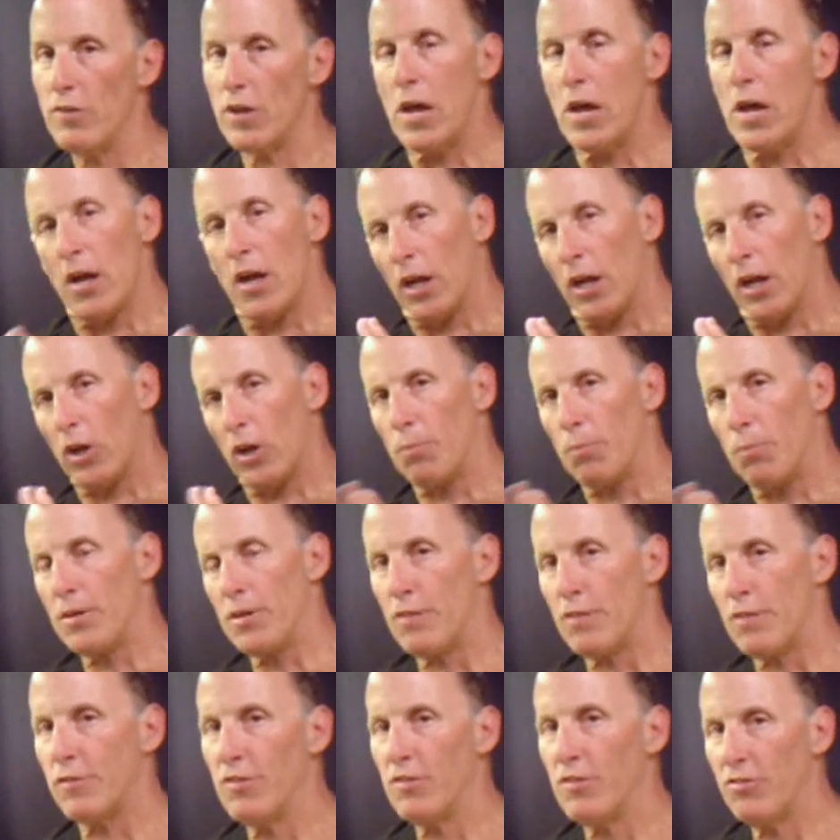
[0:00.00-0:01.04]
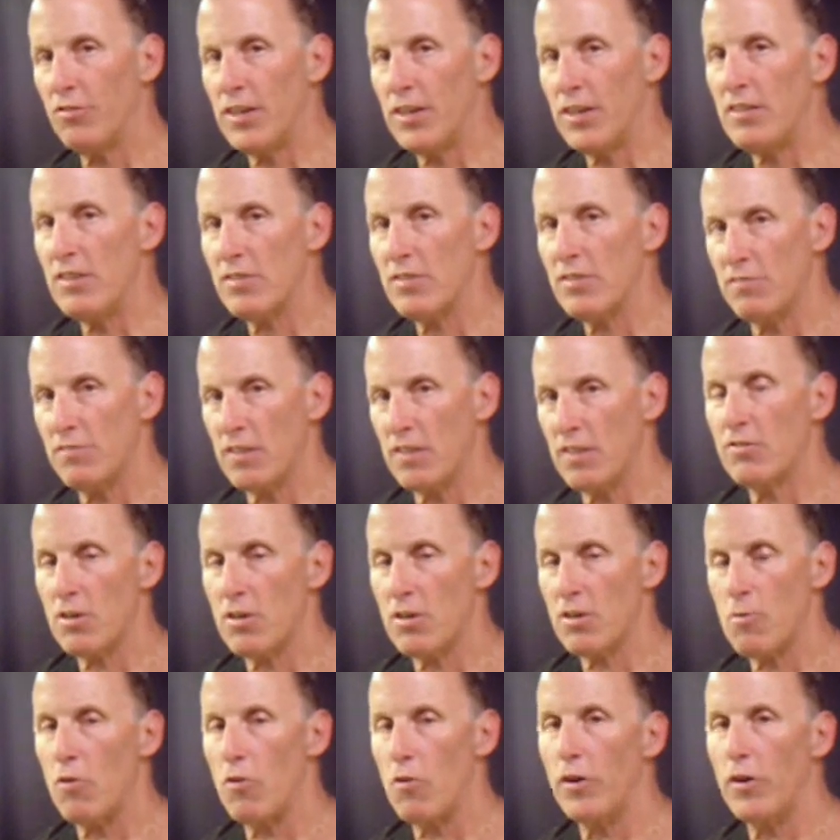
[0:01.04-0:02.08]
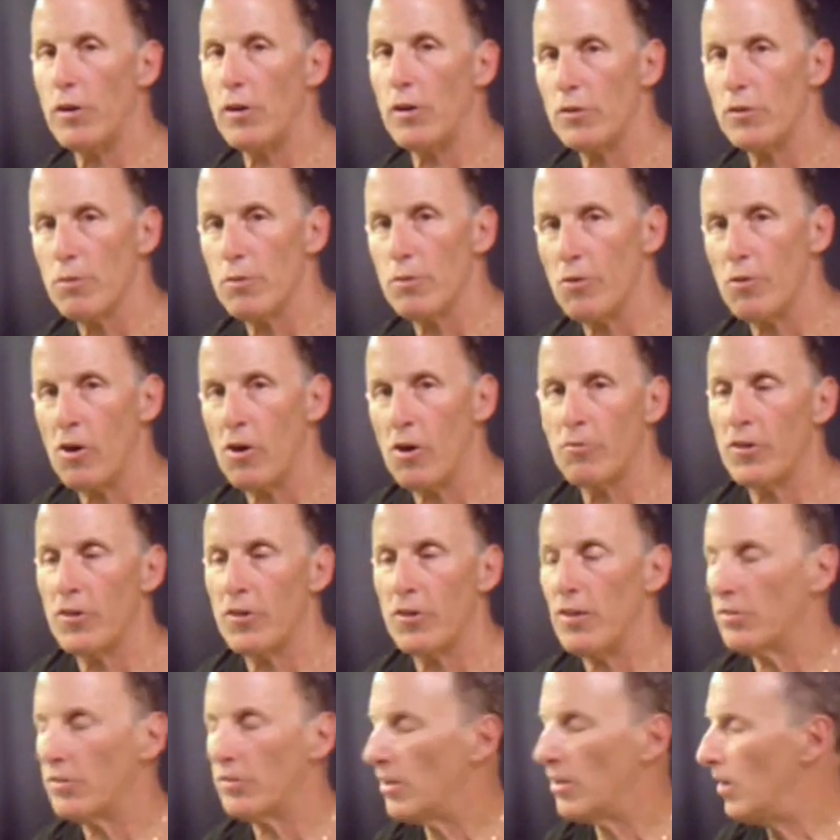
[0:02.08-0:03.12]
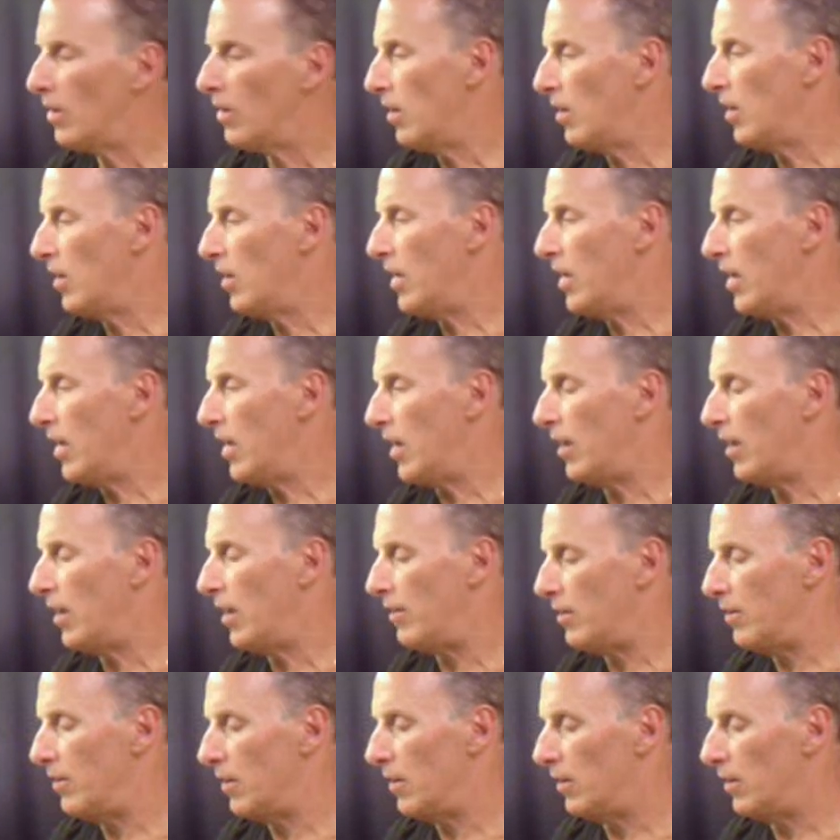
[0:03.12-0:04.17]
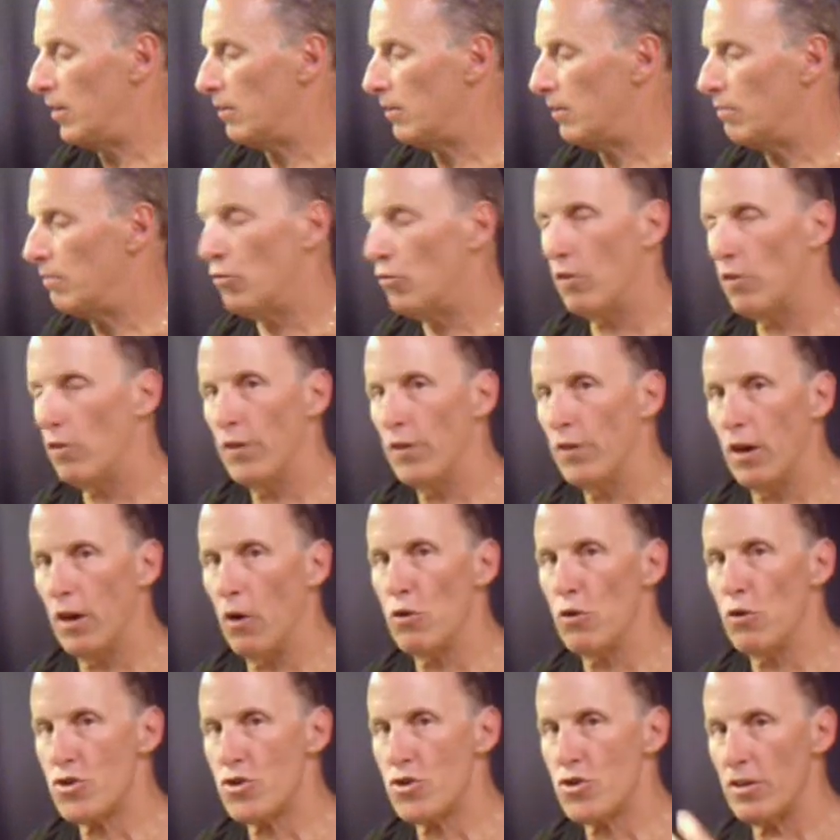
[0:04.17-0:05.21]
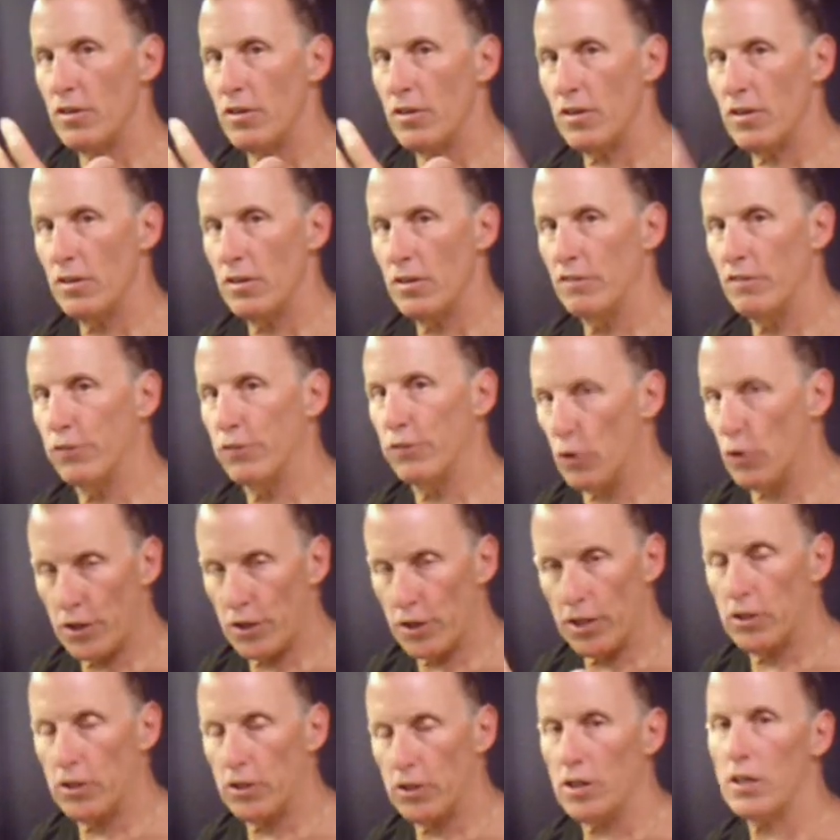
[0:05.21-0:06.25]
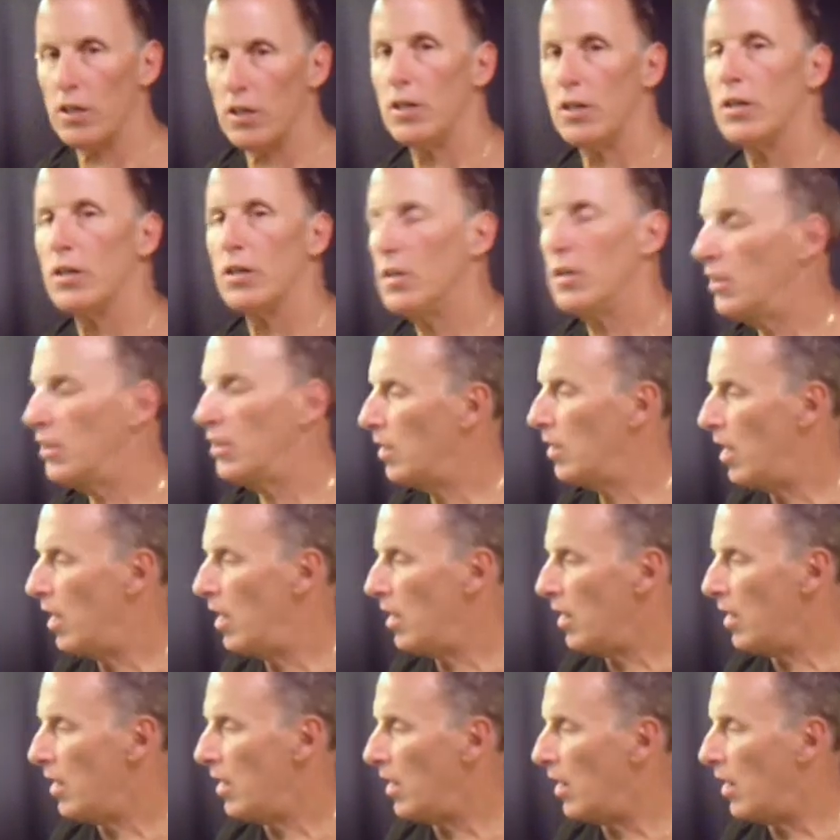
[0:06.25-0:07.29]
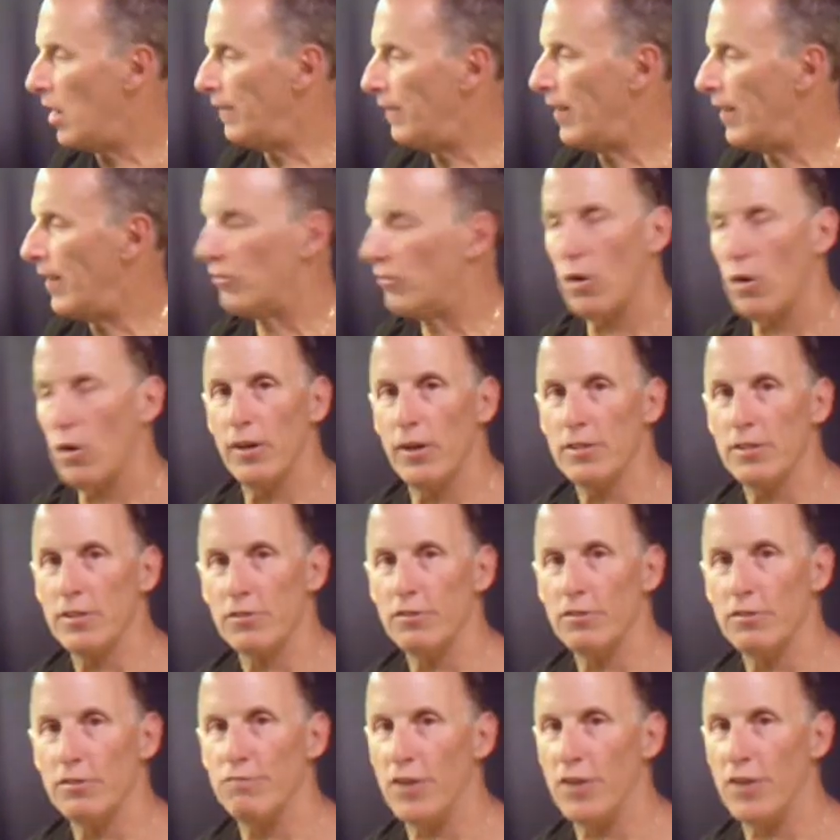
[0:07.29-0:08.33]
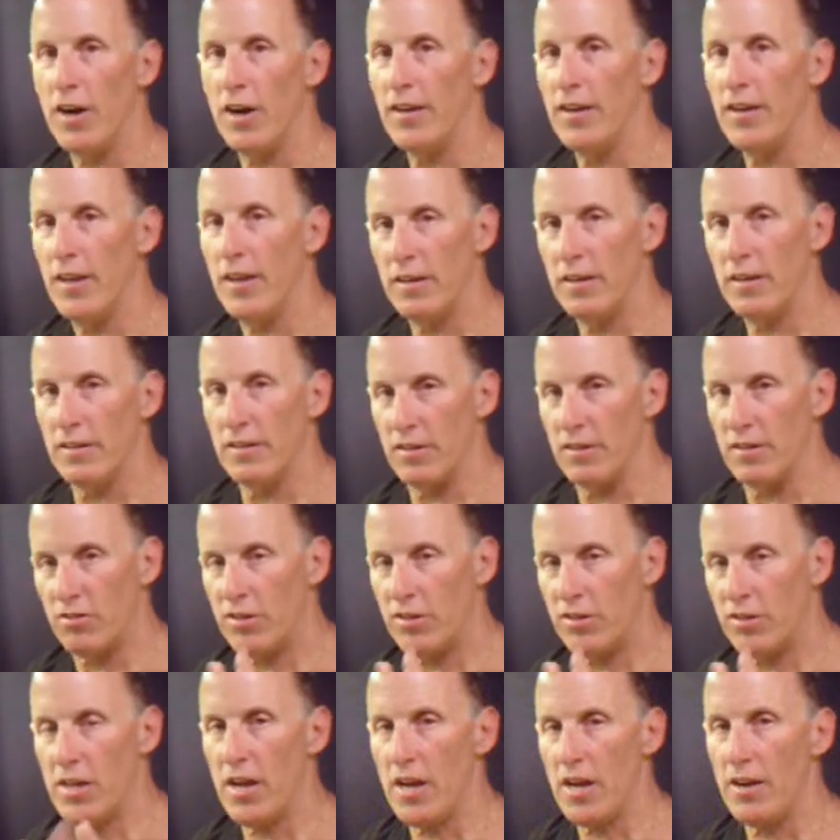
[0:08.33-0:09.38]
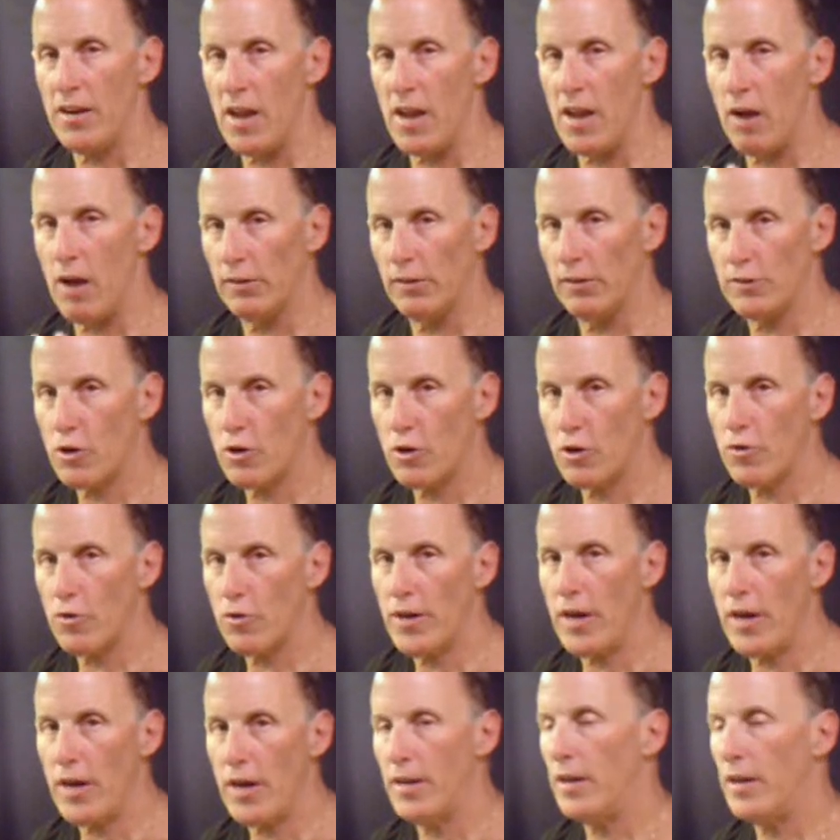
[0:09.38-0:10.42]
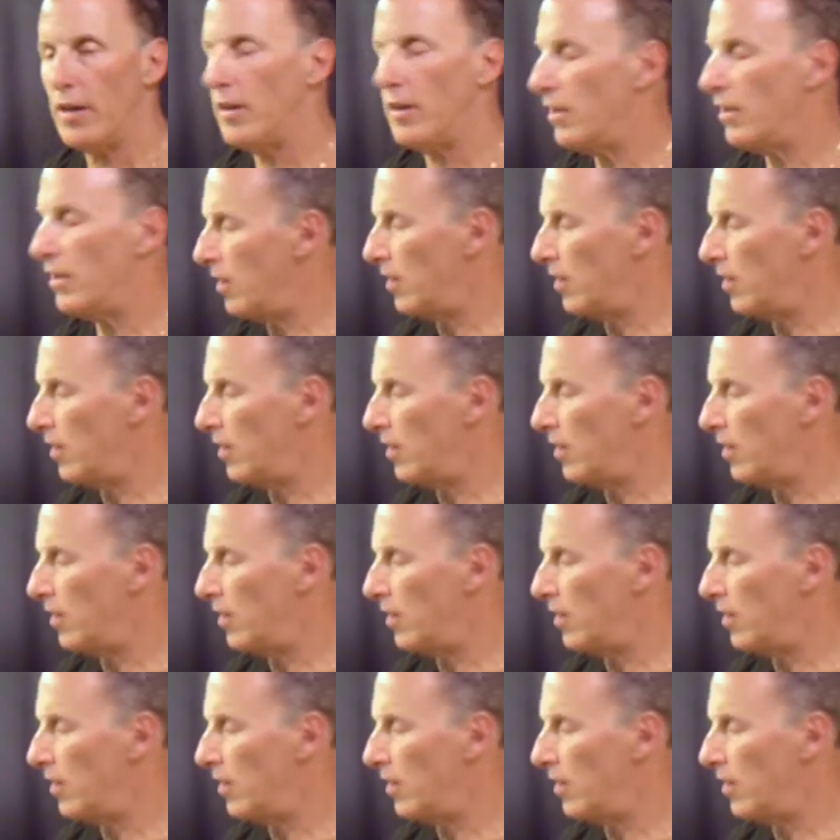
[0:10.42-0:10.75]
A little bit different scenes. I've done some already with the palm trees. And more of an ocean, Florida look. And that's always fun, and to see it and how it's created.